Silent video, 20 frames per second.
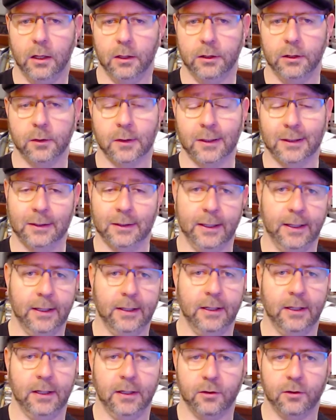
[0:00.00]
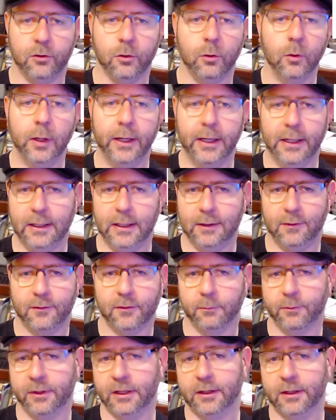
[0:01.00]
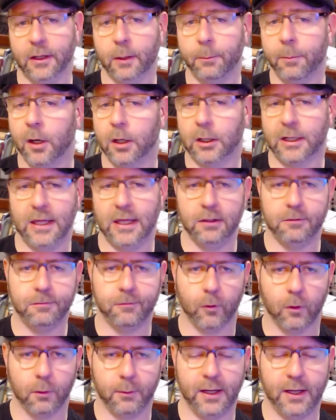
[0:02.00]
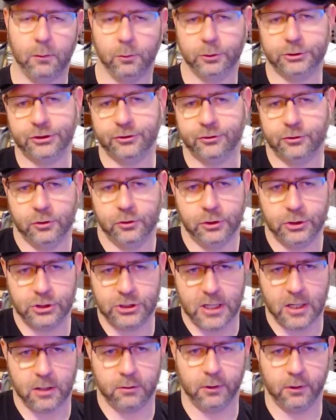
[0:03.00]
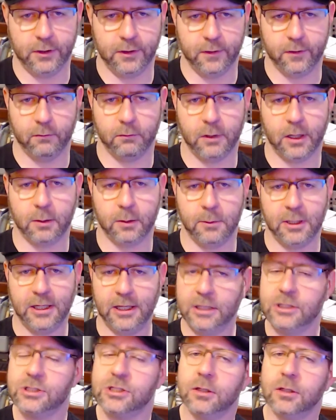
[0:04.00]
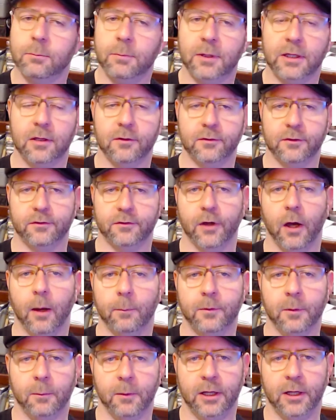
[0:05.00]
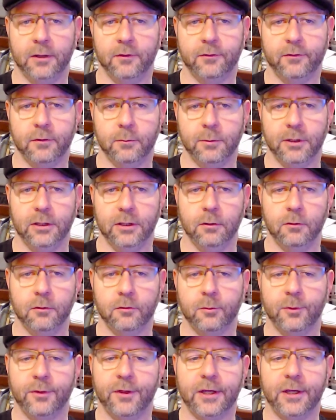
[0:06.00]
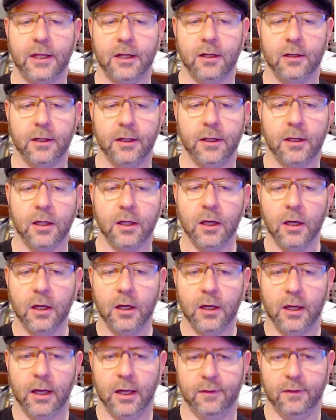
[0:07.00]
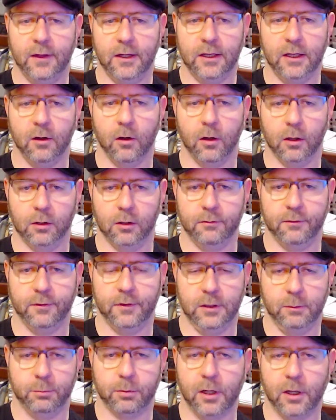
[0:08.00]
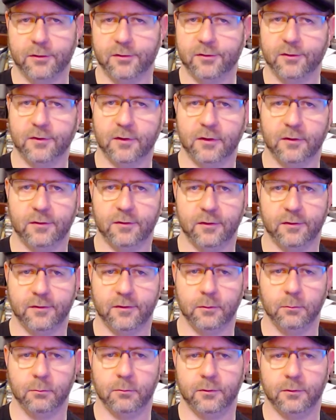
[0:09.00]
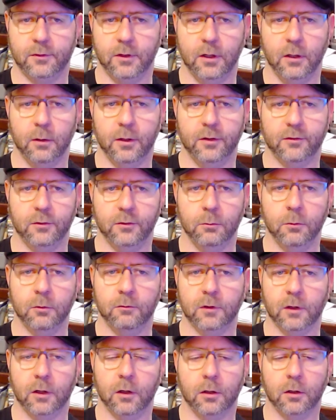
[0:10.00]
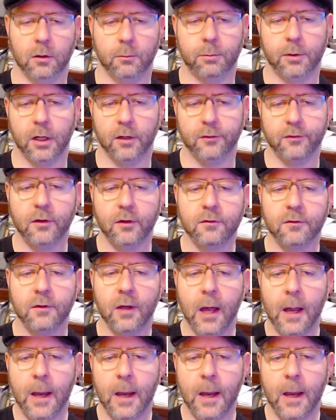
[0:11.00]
You can land it into something like a Parquet format, which is generally the recommendation because it's optimized to be used with a data lake, and then all of the processing systems, as you move along the process.